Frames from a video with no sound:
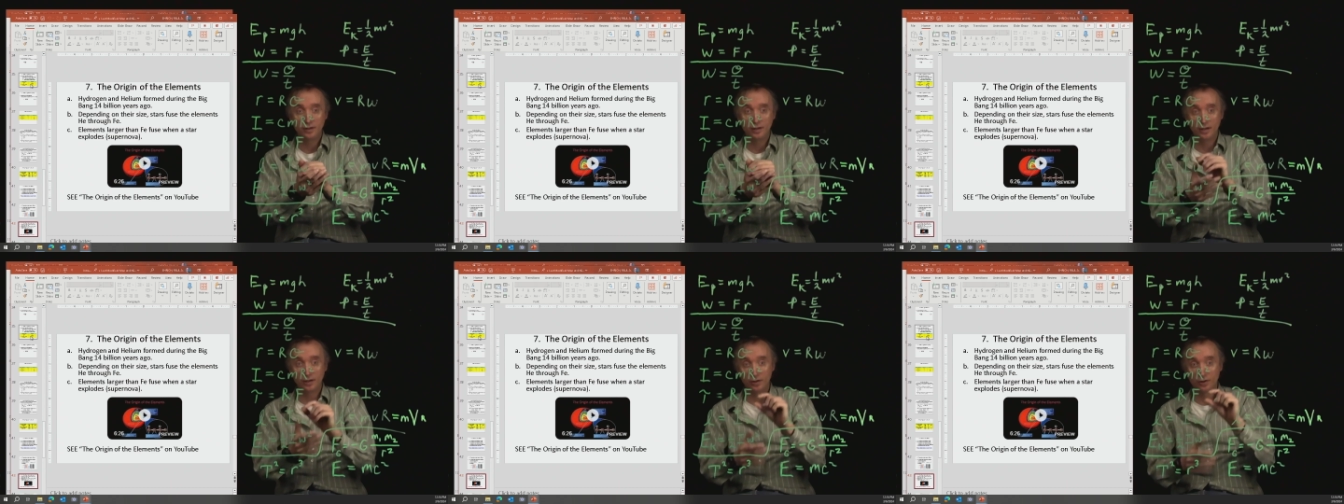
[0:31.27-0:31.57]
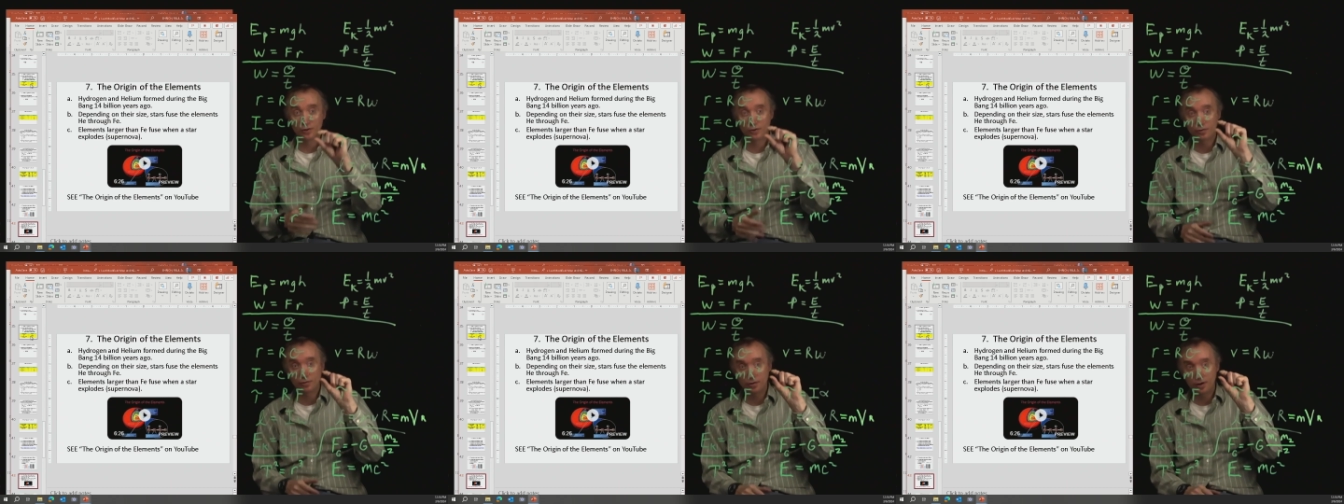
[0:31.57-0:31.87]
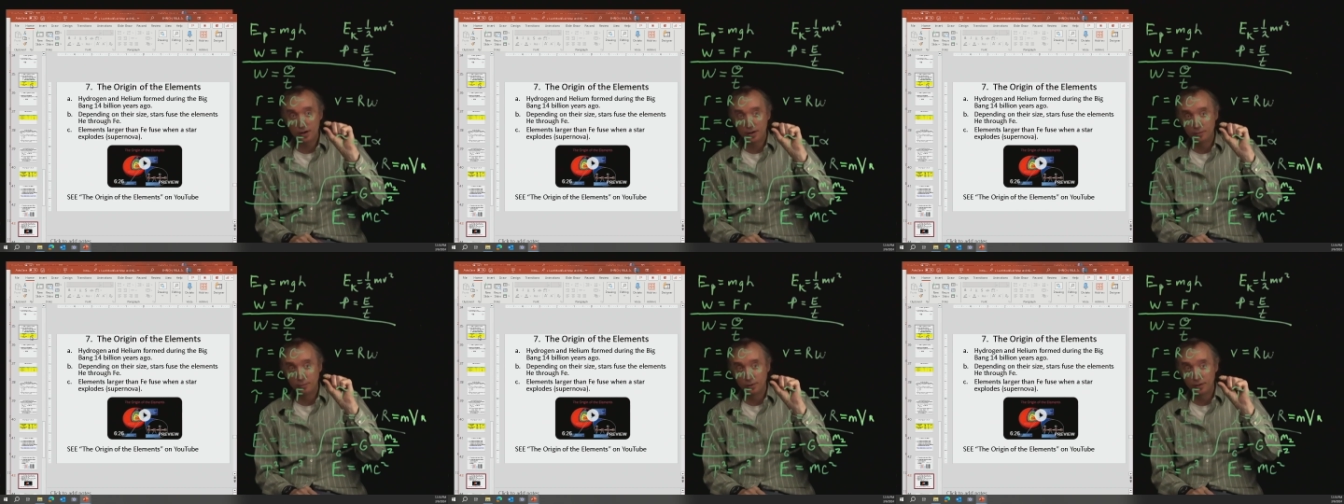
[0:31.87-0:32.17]

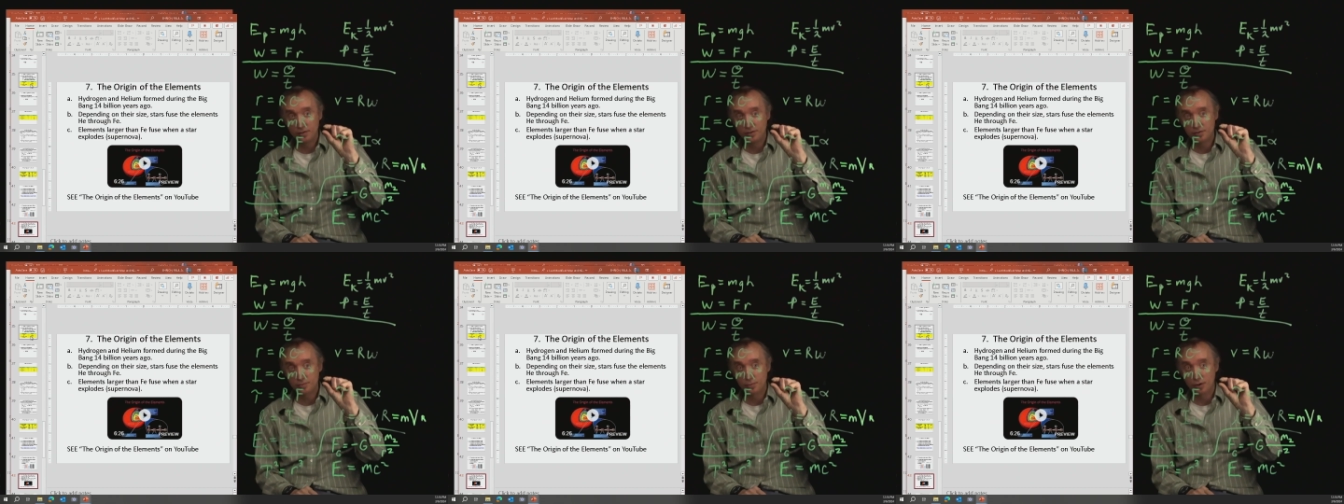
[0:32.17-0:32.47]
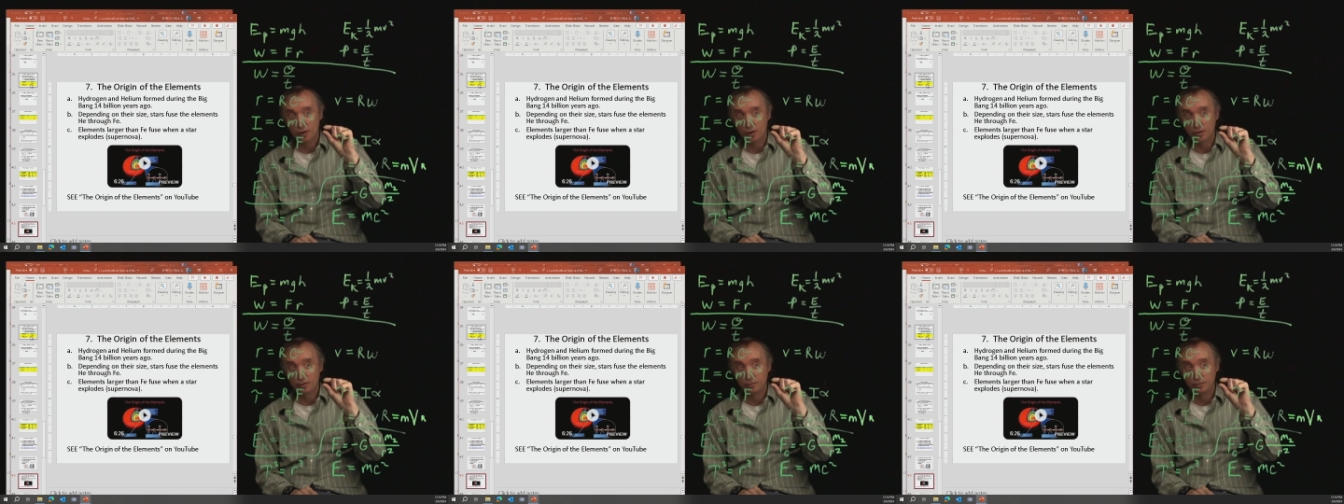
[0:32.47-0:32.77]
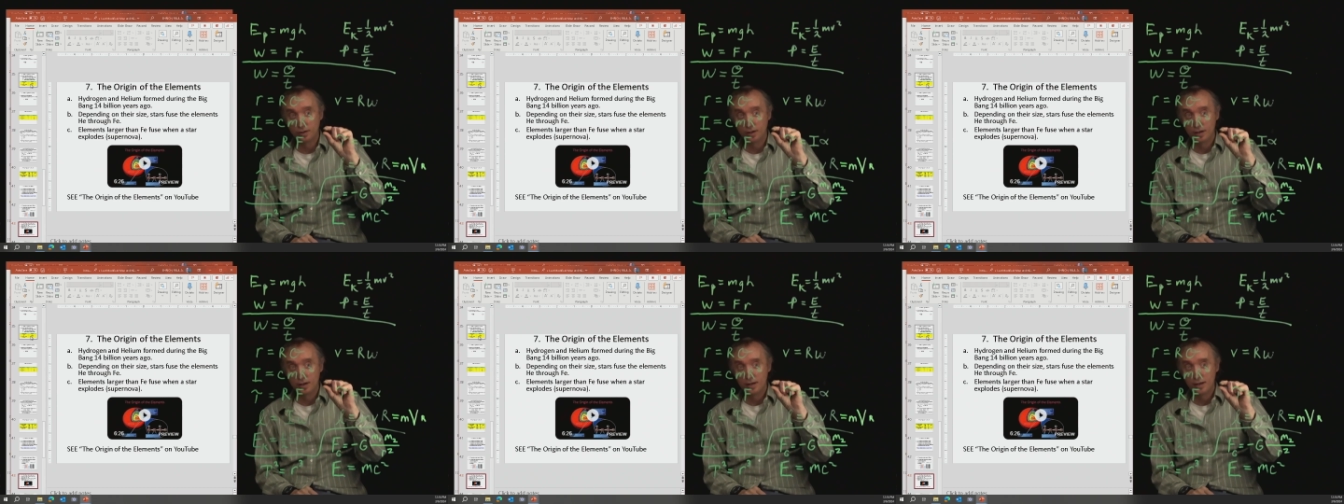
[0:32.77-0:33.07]
incredibly small
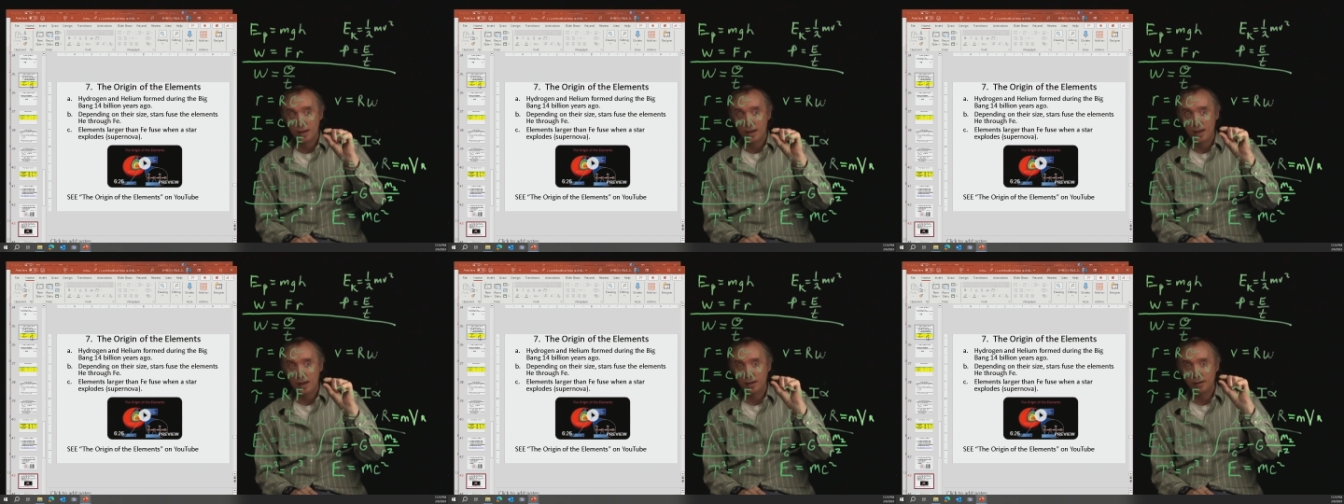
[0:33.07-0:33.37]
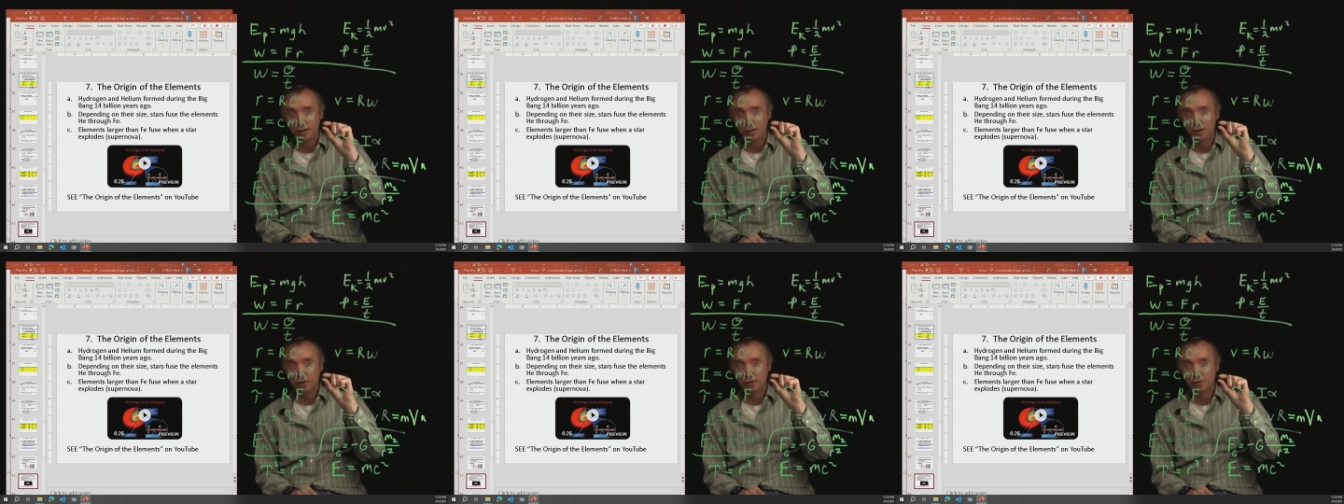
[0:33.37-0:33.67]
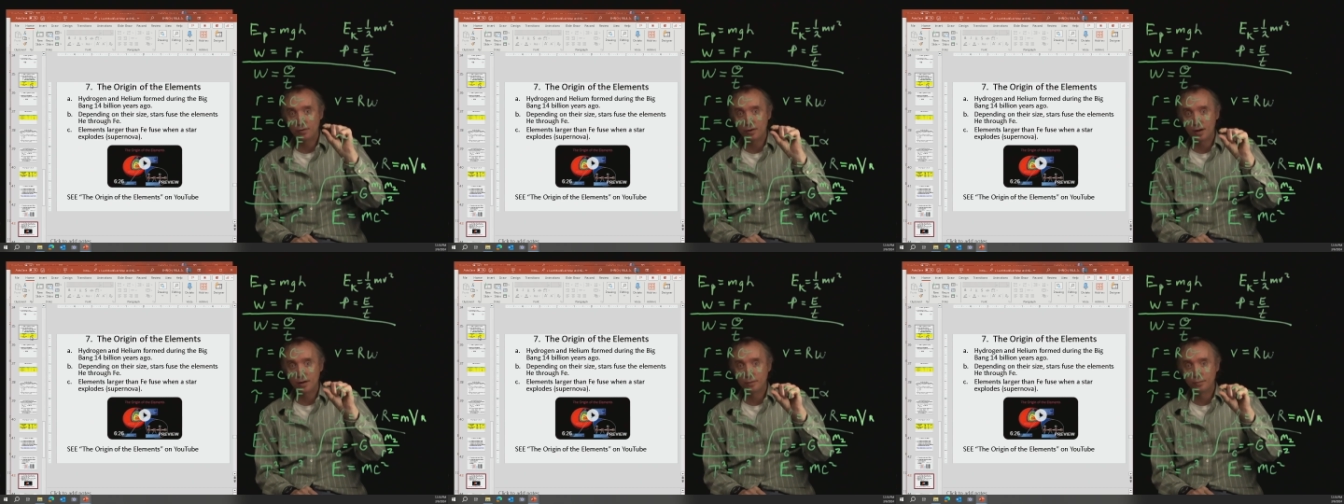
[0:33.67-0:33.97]
and
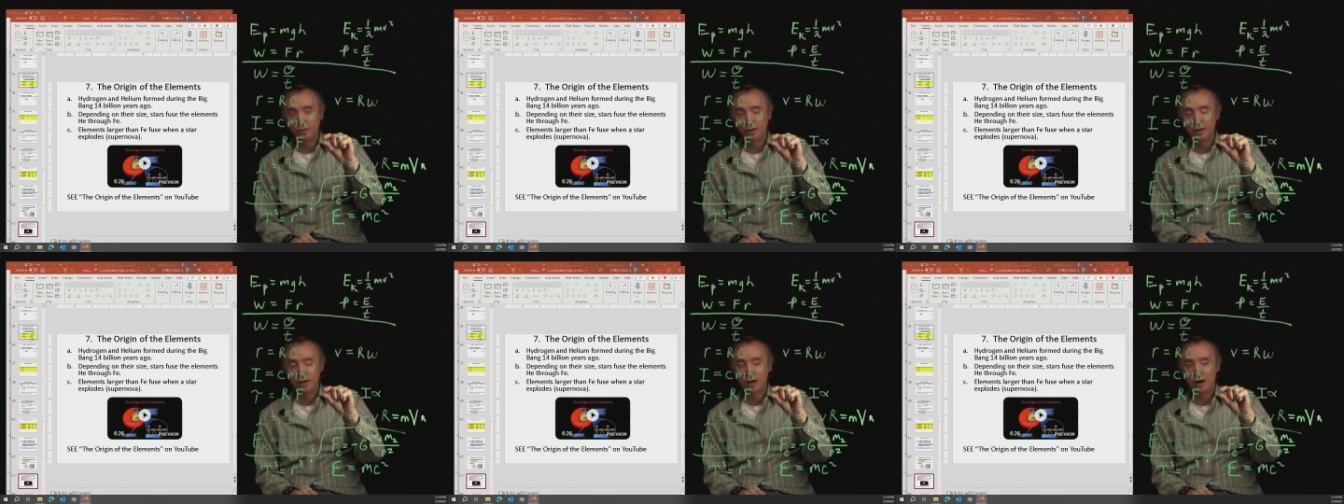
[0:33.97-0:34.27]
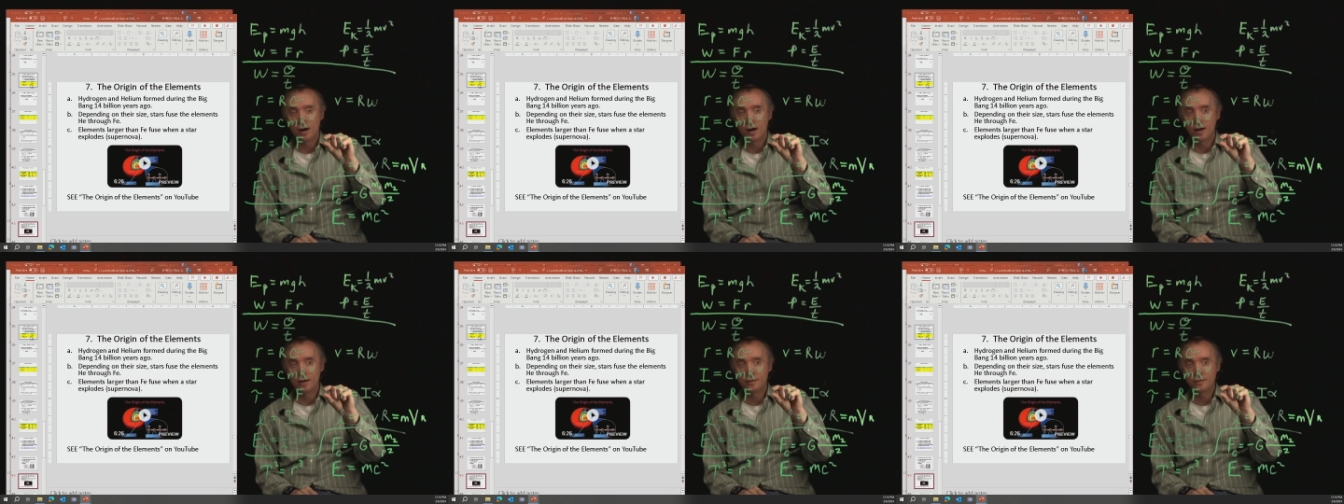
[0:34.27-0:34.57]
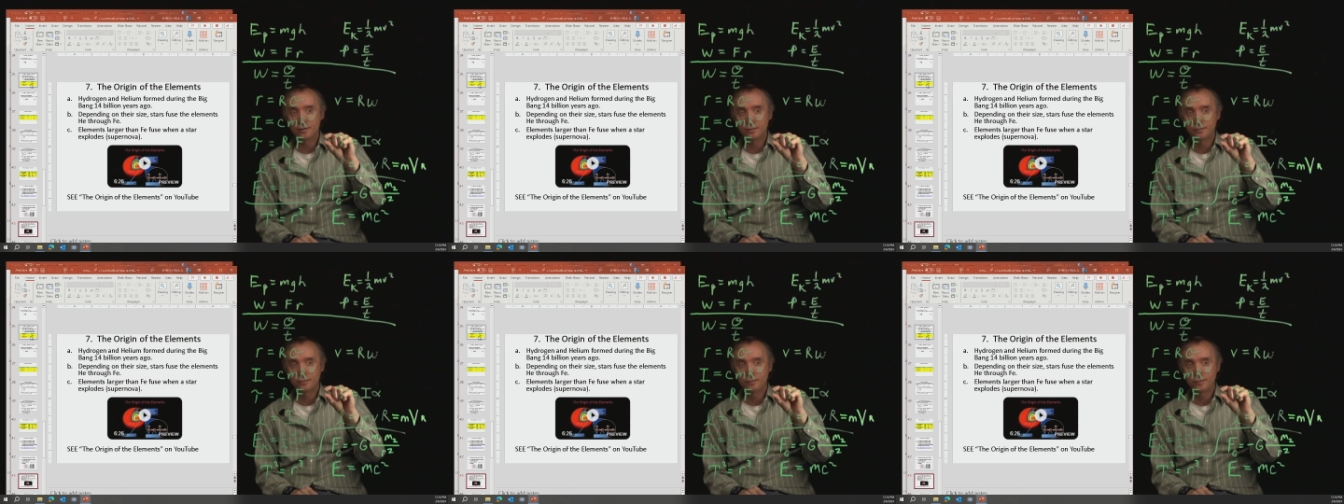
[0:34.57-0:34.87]
incredibly hot.